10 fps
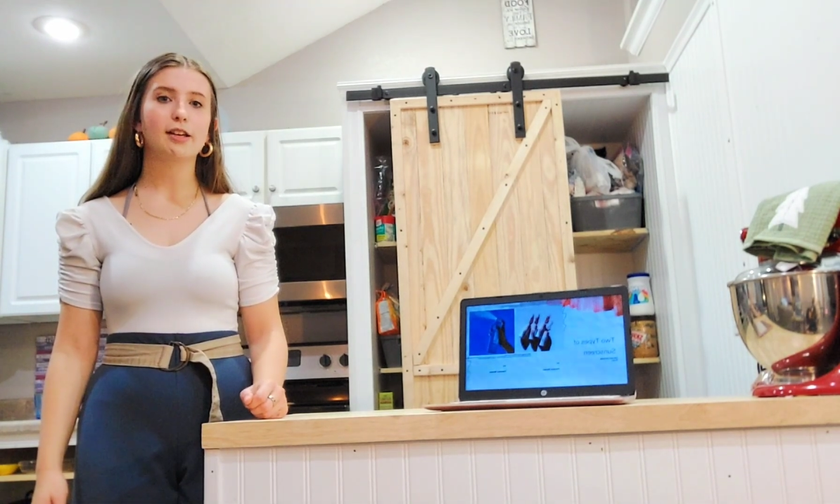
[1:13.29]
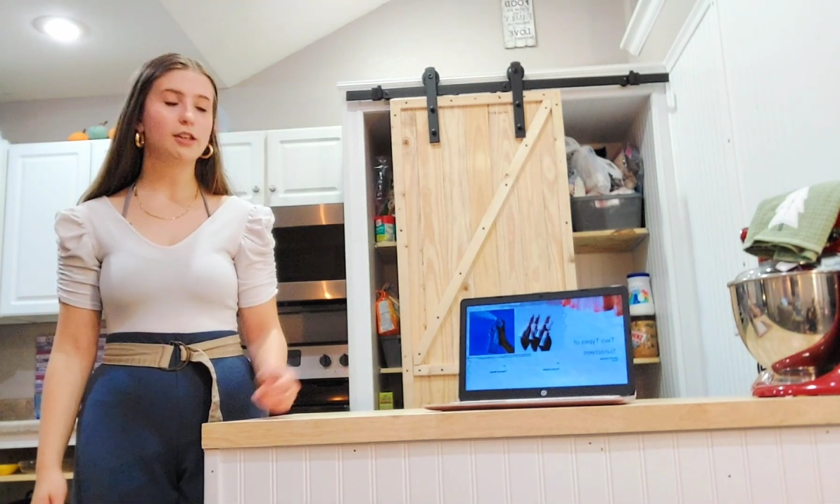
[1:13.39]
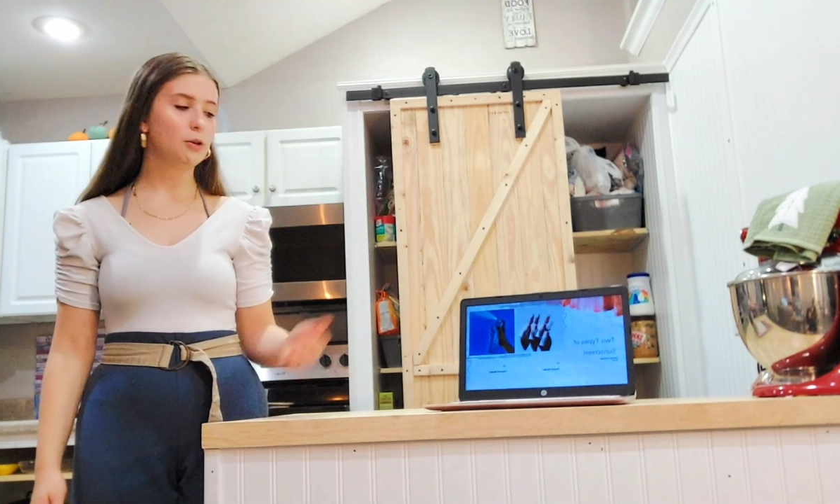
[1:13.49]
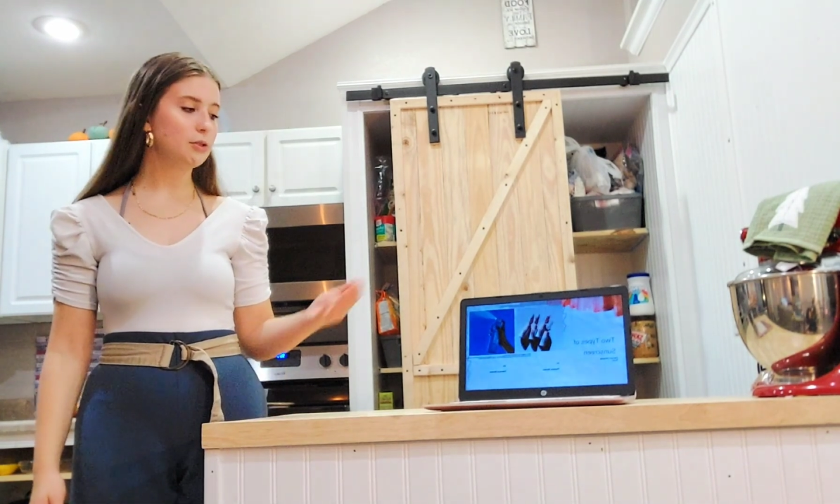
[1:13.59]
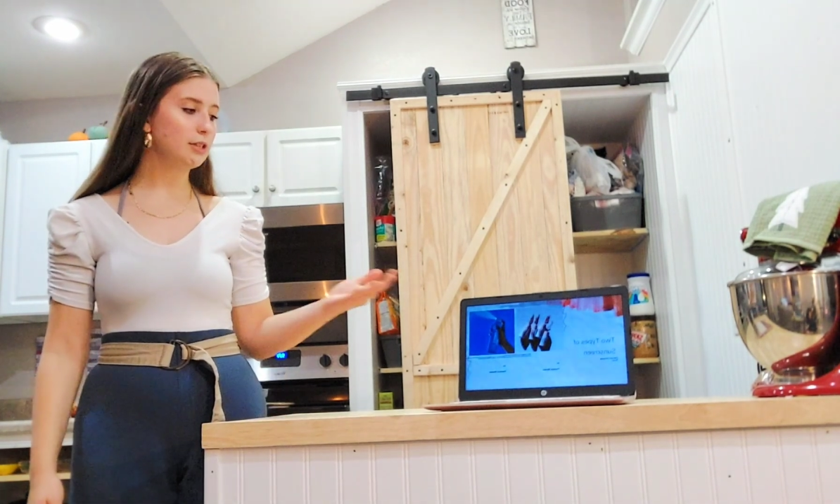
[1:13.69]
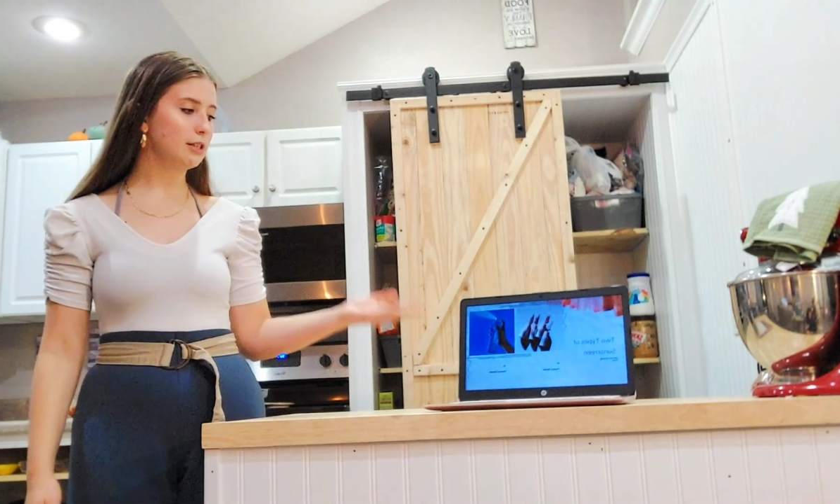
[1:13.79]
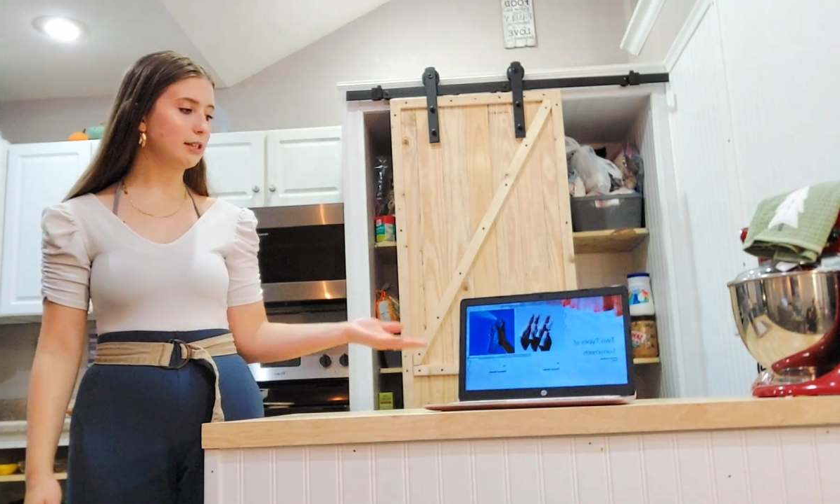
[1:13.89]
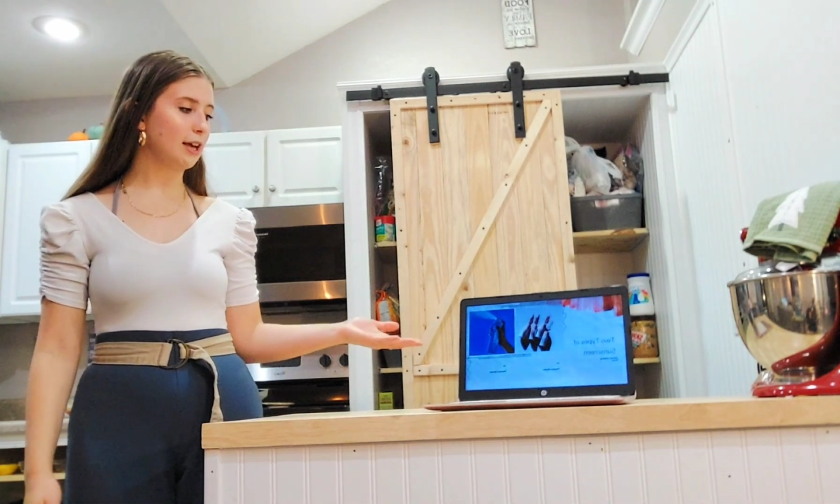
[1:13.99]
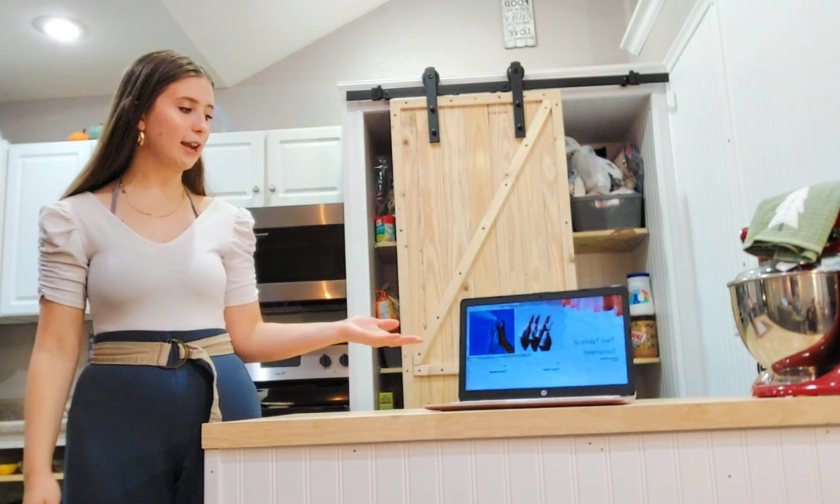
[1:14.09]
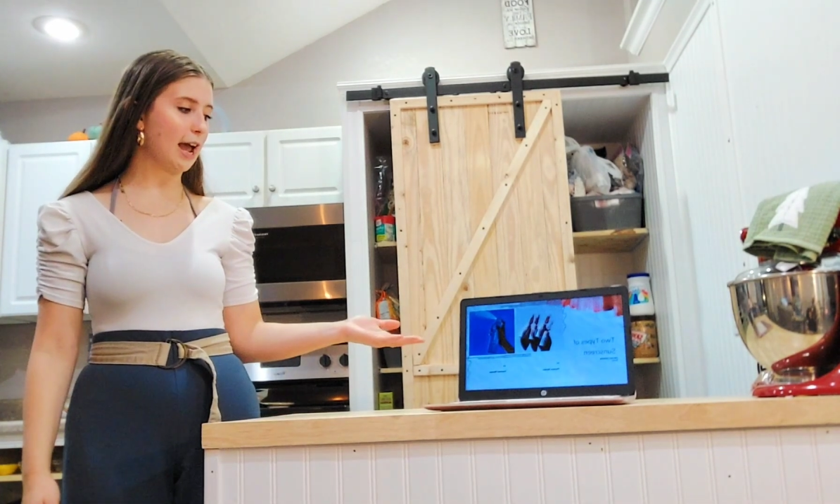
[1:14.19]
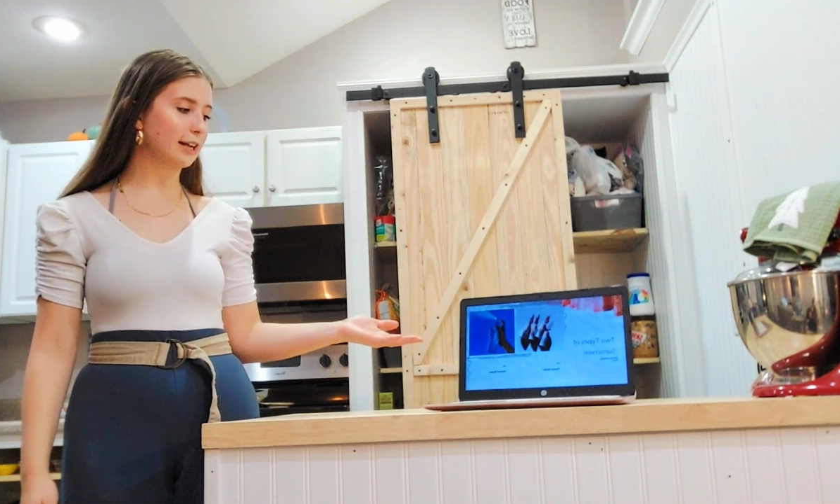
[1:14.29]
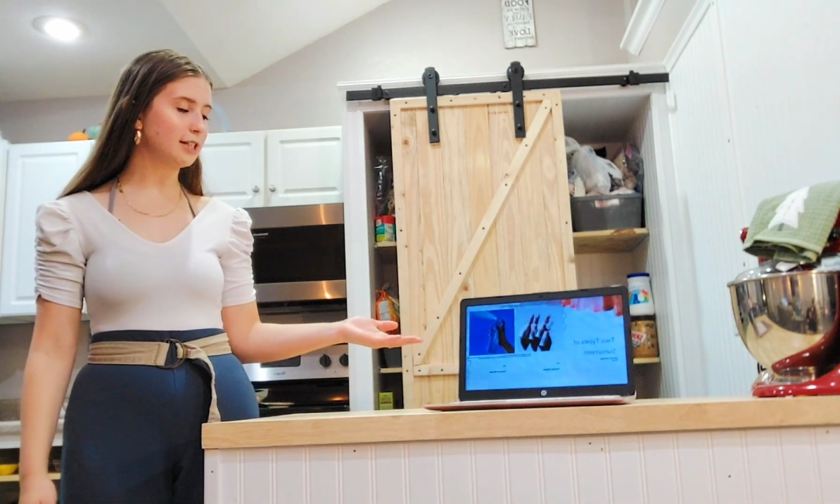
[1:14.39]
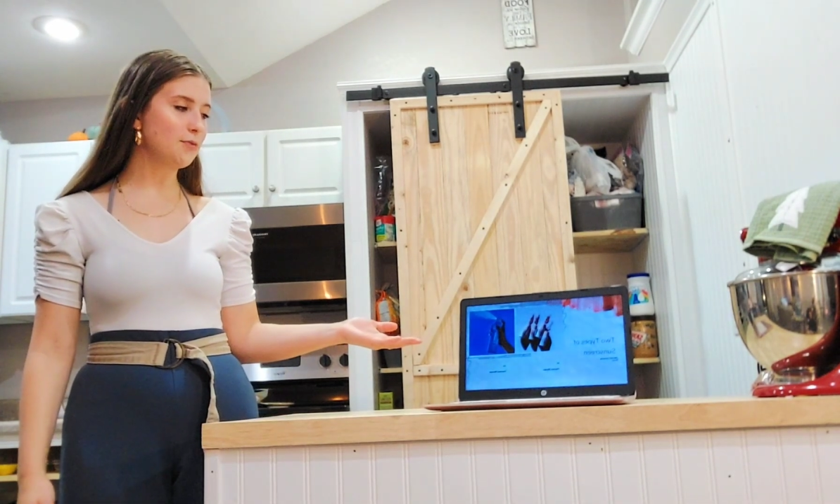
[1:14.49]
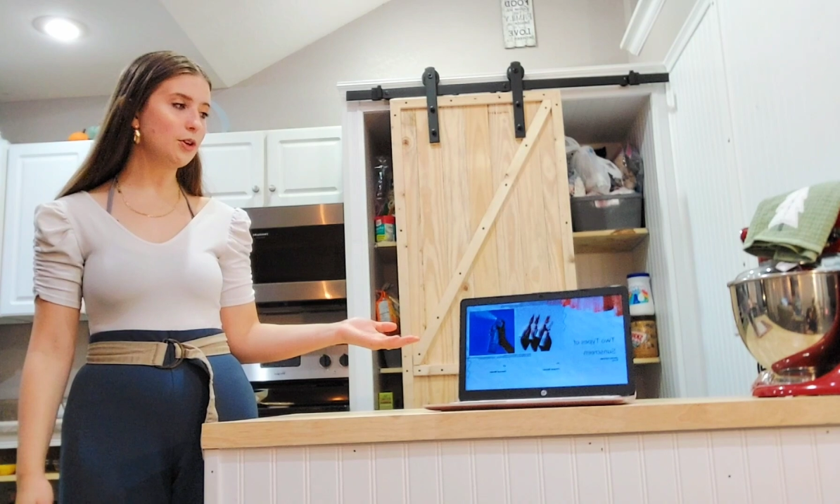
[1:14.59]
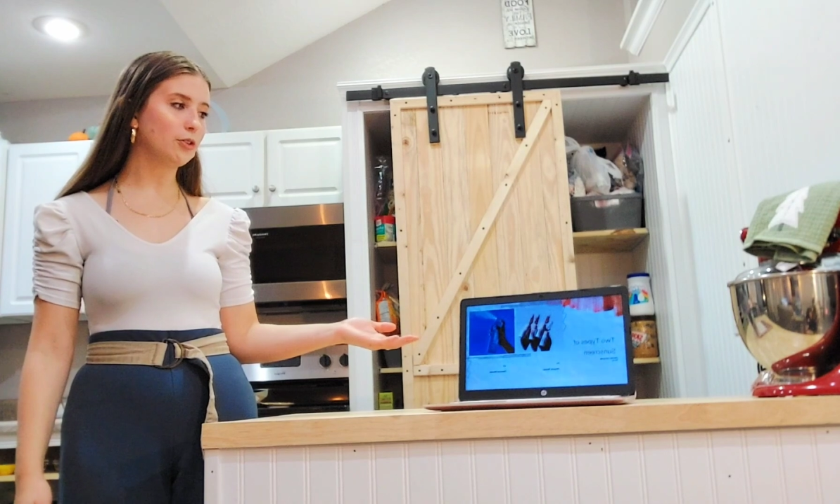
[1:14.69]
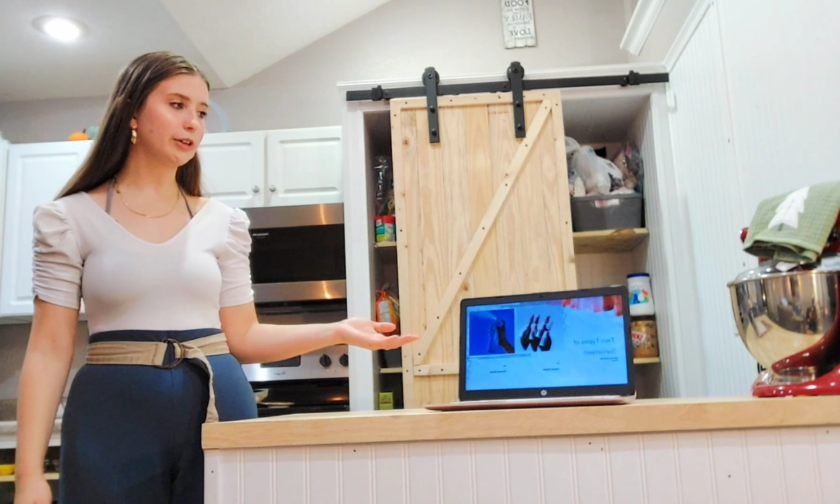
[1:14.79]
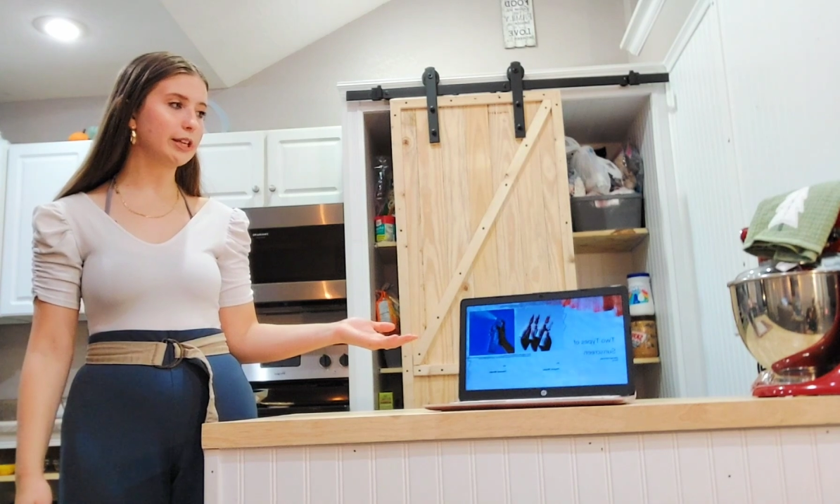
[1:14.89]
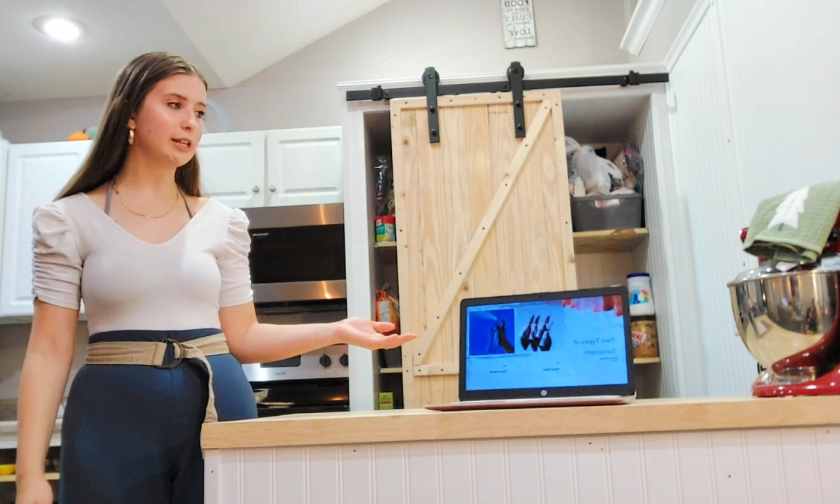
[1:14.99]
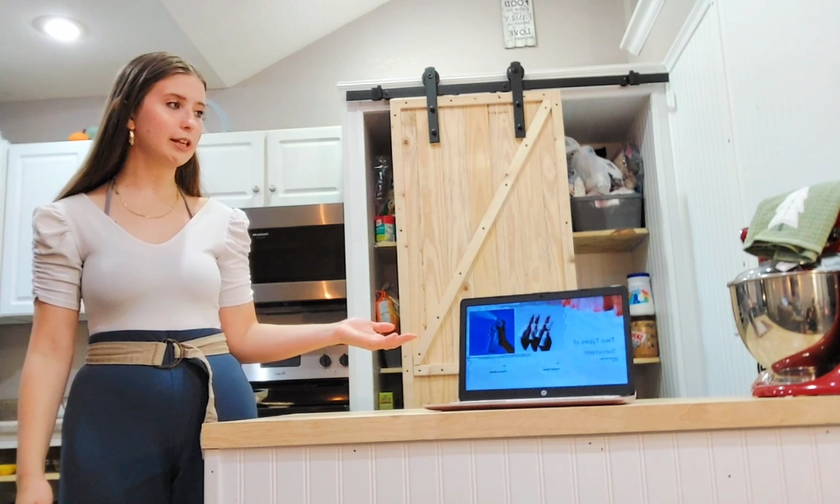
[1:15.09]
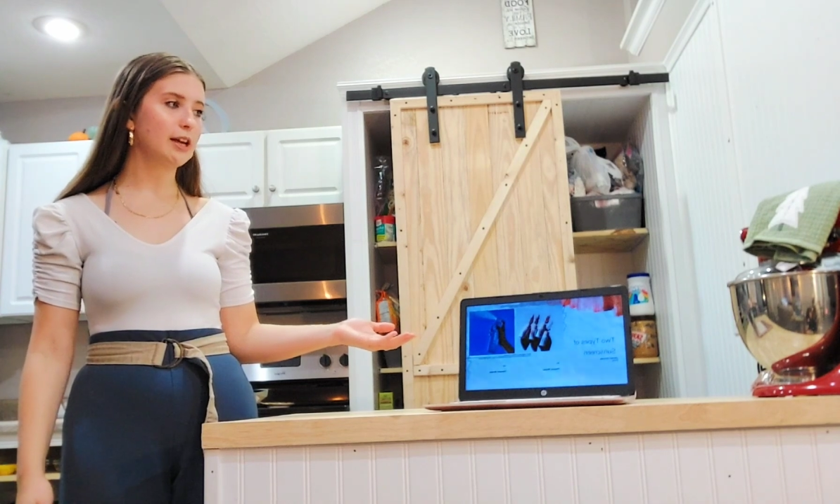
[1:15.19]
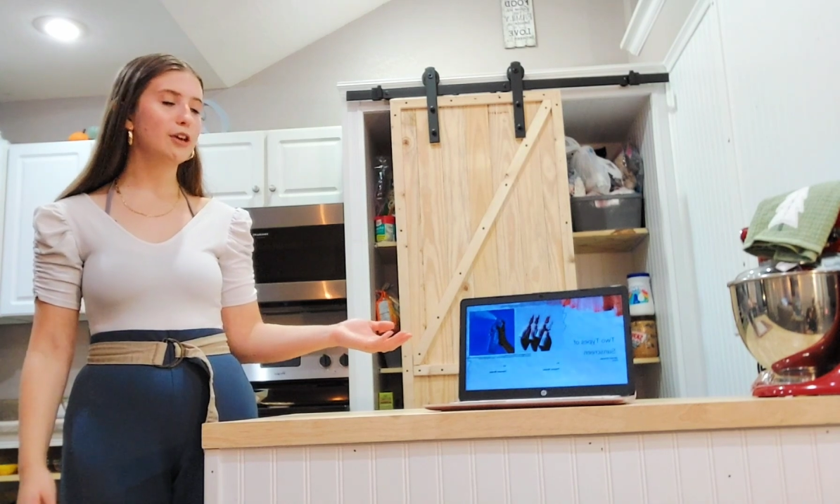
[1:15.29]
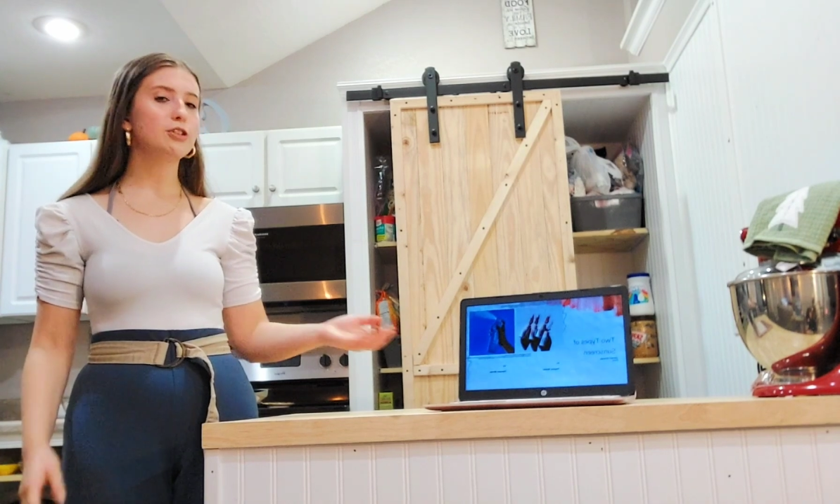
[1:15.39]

uses an active ingredient